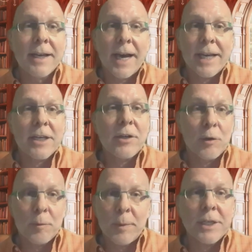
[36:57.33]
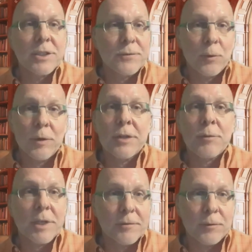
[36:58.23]
I can go to pages
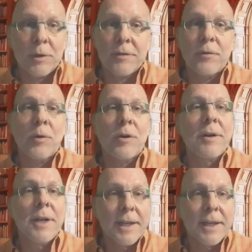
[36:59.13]
43 and 44.